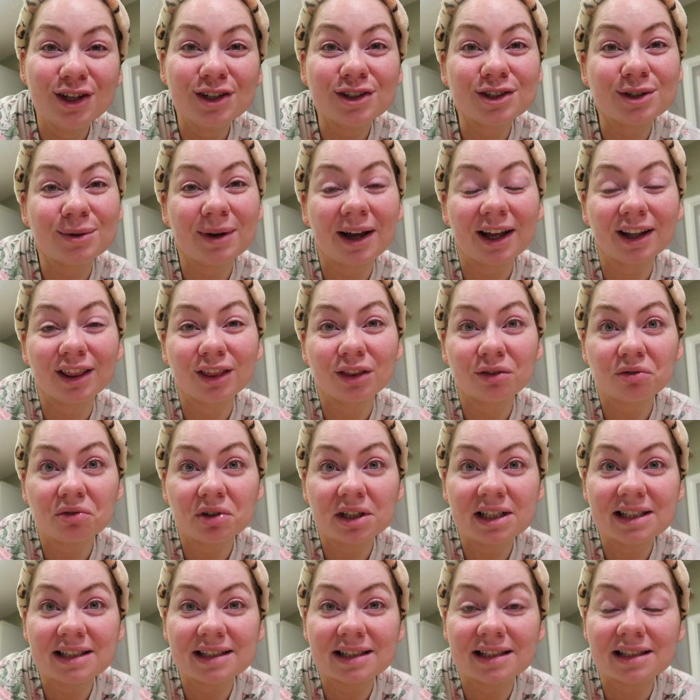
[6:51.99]
So we had
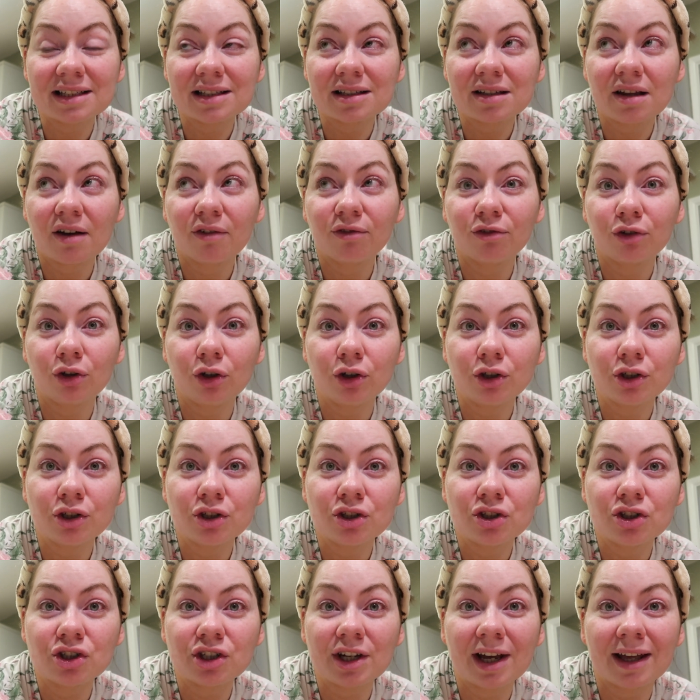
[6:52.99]
3 tins for
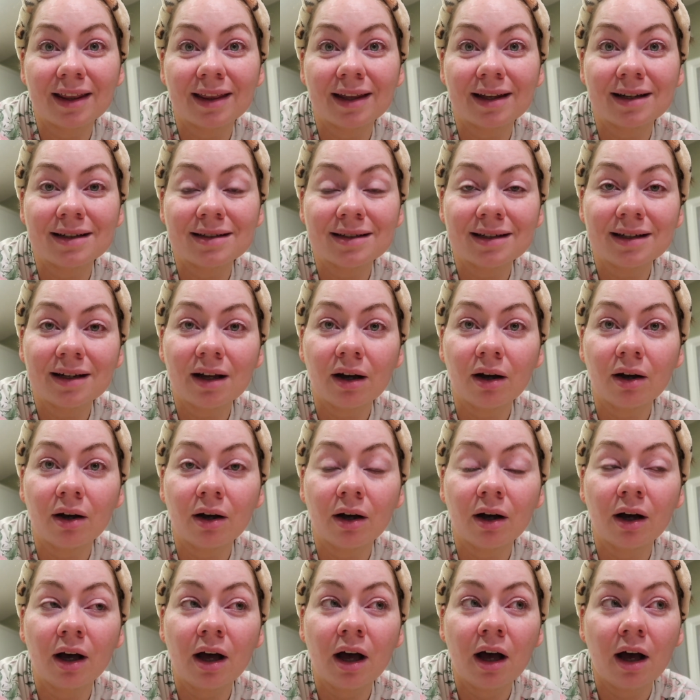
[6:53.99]
lunch and then
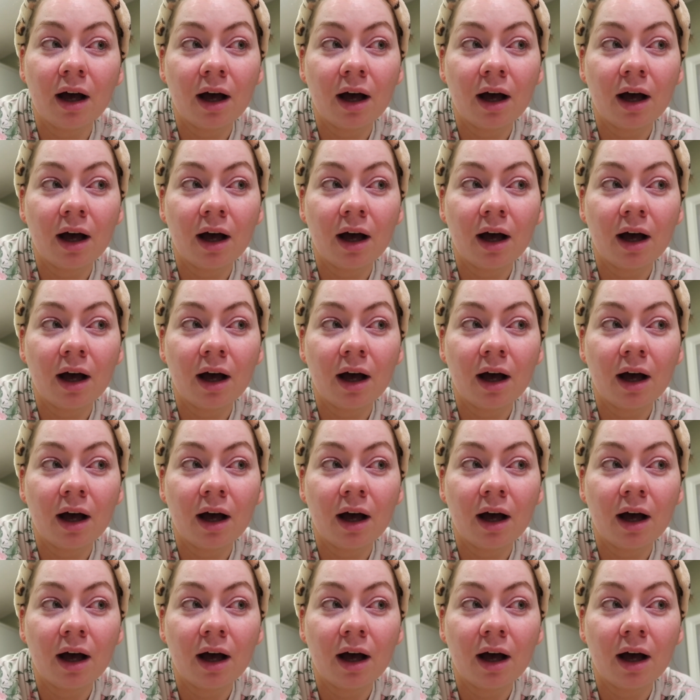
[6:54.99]
dinner.